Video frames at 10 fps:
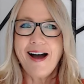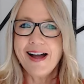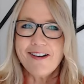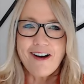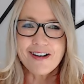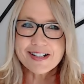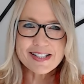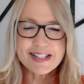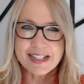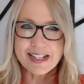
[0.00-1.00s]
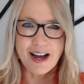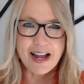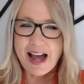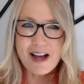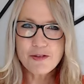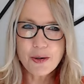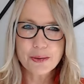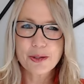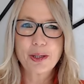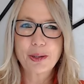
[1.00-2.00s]
I have
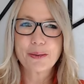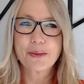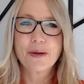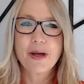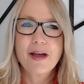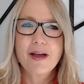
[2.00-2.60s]
no clue.